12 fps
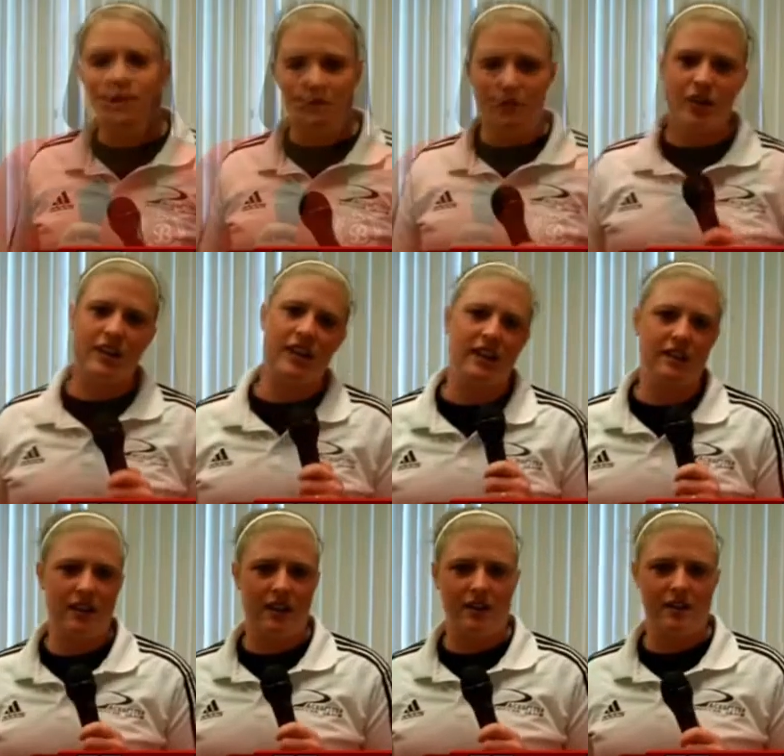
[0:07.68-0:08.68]
Well, recruited Kayla
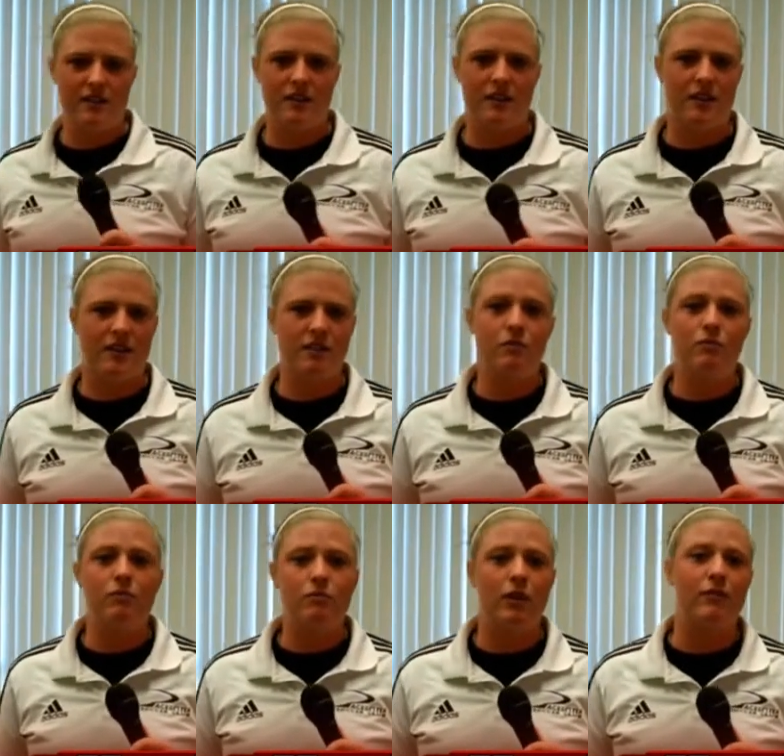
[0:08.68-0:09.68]
as a
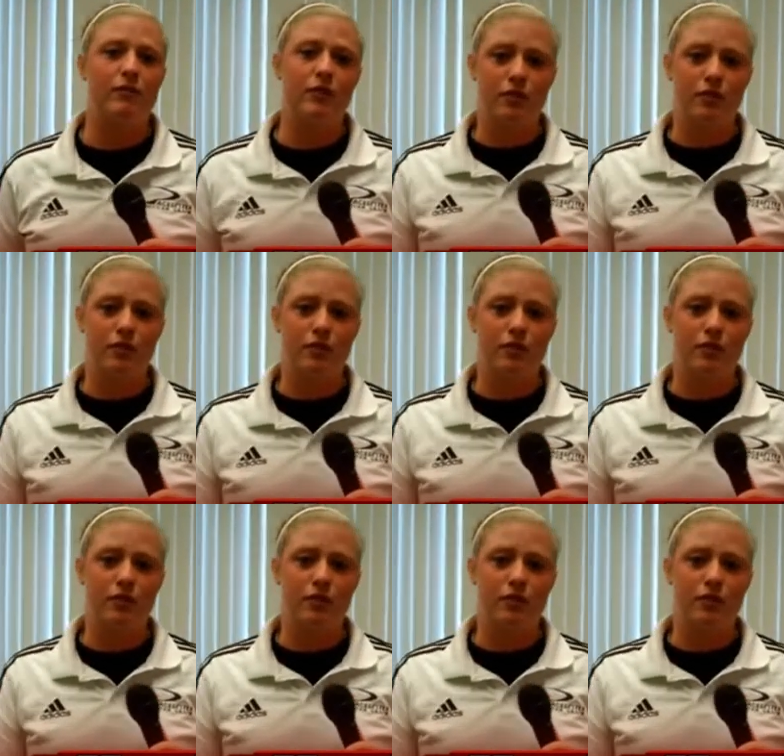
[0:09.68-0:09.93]
reference